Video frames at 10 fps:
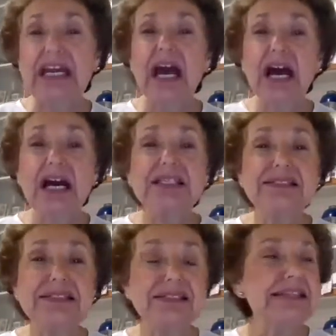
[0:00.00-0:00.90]
You see,
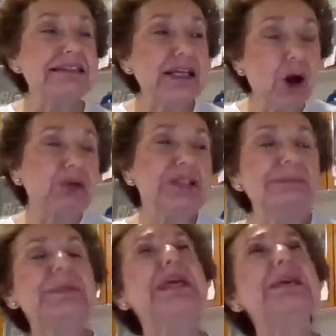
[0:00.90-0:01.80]
the only
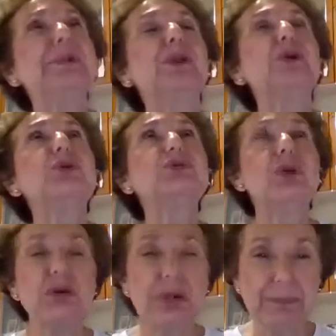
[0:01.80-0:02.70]
people who wrote
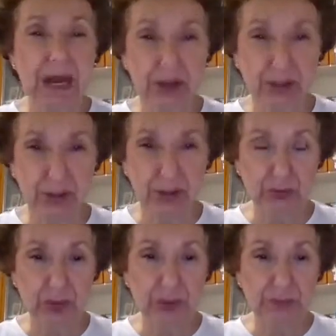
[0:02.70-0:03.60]
about
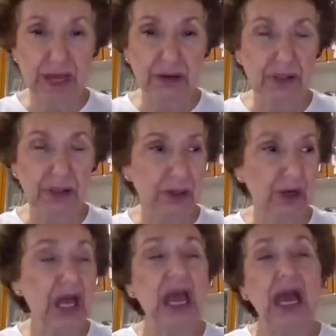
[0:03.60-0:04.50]
her
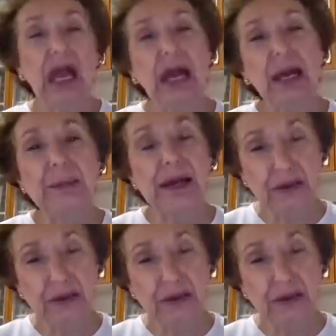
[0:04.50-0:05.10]
about